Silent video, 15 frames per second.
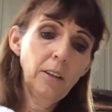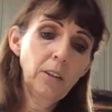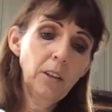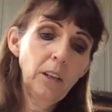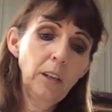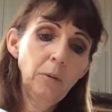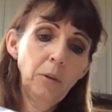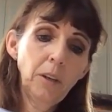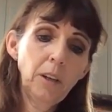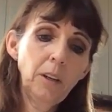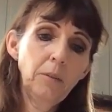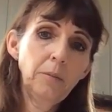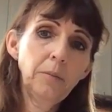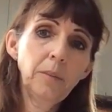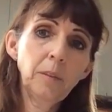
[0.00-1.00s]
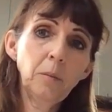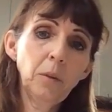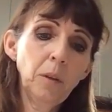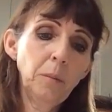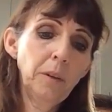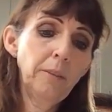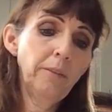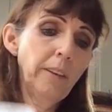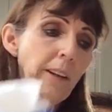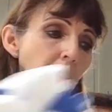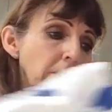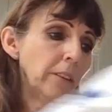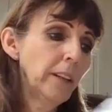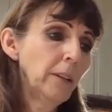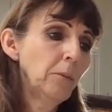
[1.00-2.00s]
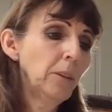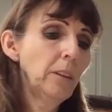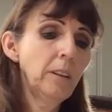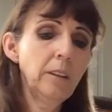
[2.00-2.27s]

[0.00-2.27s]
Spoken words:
So here we go. Put a bit of flour on that one.